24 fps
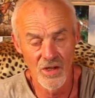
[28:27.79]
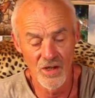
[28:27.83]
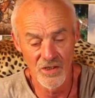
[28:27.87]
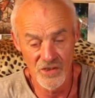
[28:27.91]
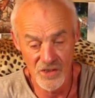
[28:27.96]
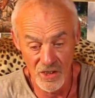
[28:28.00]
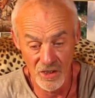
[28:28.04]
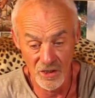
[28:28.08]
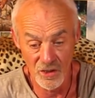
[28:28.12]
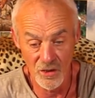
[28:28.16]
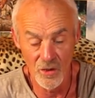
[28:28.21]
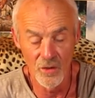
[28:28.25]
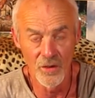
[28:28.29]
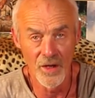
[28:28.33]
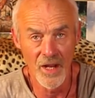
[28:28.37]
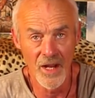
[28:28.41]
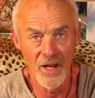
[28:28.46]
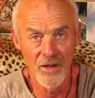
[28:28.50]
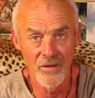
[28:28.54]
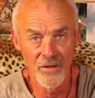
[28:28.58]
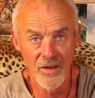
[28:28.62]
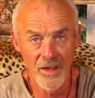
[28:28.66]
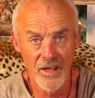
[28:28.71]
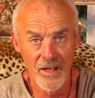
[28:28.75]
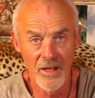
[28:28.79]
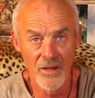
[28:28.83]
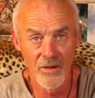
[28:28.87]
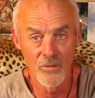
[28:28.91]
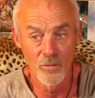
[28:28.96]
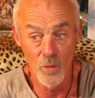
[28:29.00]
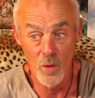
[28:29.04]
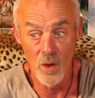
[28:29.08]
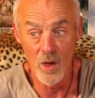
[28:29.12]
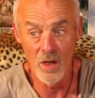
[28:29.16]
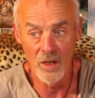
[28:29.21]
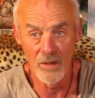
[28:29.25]
I should have gone out there
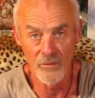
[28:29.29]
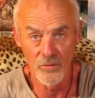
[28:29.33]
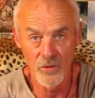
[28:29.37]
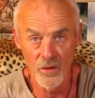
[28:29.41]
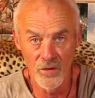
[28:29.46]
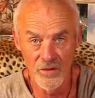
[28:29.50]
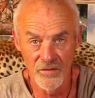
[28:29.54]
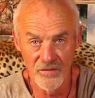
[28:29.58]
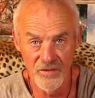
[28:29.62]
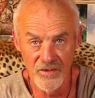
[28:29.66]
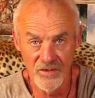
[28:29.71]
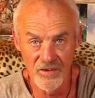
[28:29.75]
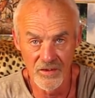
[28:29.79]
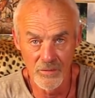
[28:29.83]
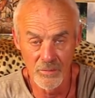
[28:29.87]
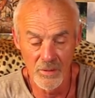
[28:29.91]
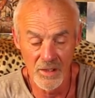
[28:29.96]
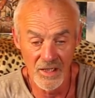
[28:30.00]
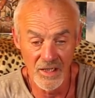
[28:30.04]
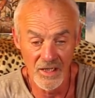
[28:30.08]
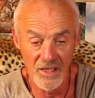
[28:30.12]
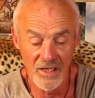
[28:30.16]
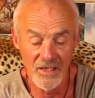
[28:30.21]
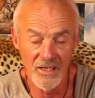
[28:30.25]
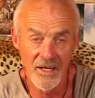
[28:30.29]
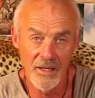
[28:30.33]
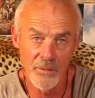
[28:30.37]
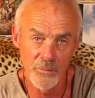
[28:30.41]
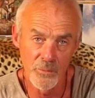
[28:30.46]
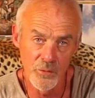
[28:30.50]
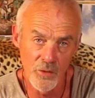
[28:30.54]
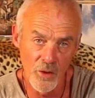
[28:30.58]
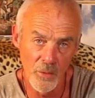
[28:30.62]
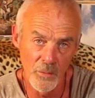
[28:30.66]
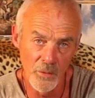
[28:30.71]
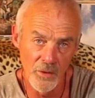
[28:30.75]
while I've got the visibility and had a
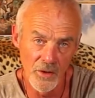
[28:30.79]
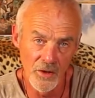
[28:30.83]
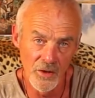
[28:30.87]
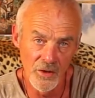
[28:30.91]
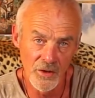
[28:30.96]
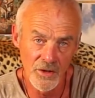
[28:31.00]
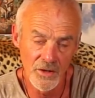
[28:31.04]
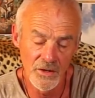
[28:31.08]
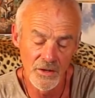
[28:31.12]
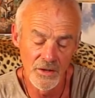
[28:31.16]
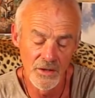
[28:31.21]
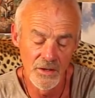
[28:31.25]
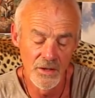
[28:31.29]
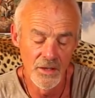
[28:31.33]
proper look.